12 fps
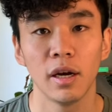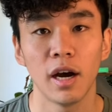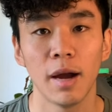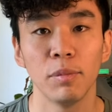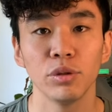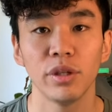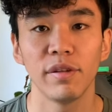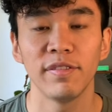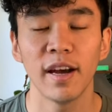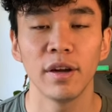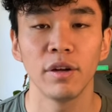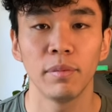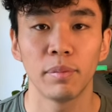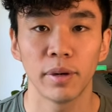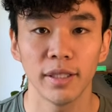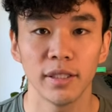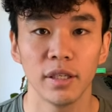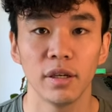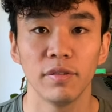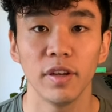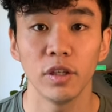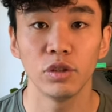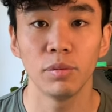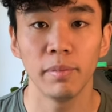I'm also the founder and president of
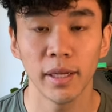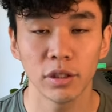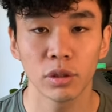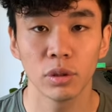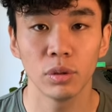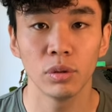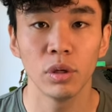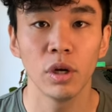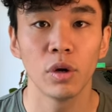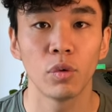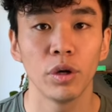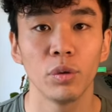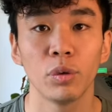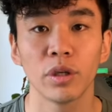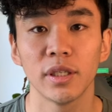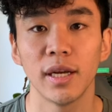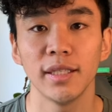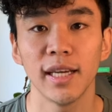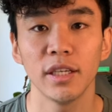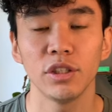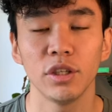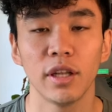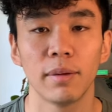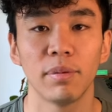Into Med School. We're an
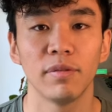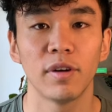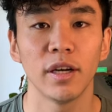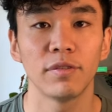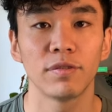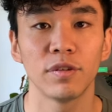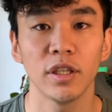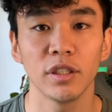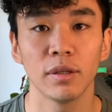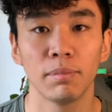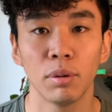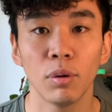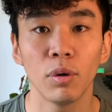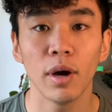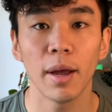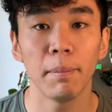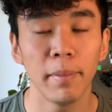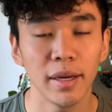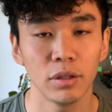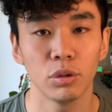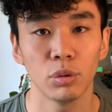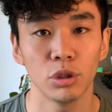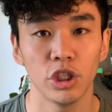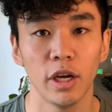organization that provides free support and
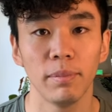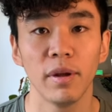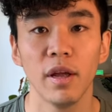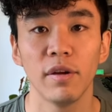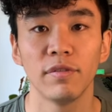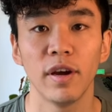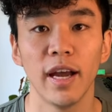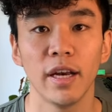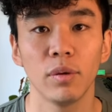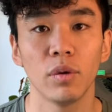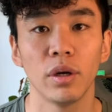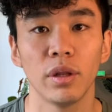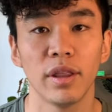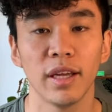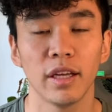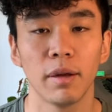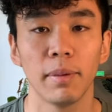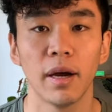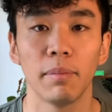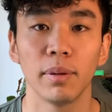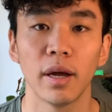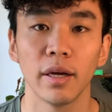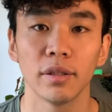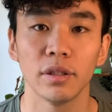mentorship for anyone thinking about
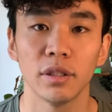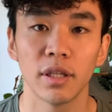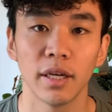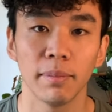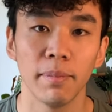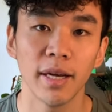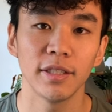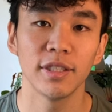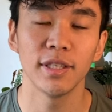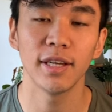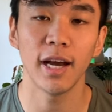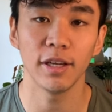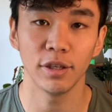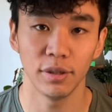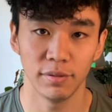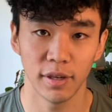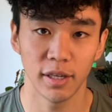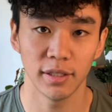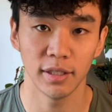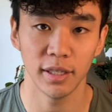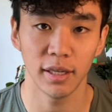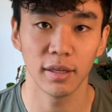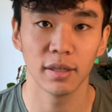applying to study medicine at university.